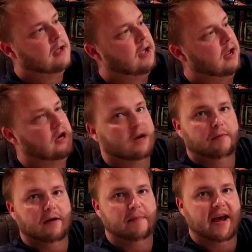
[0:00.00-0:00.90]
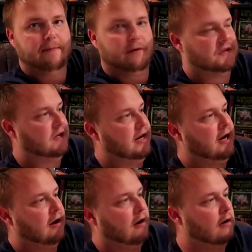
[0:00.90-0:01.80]
And you can put papers in
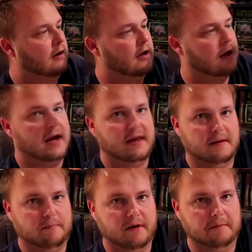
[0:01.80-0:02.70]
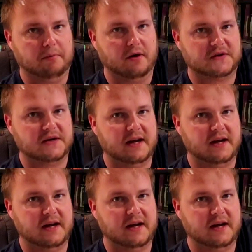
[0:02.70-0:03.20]
here, and then put books in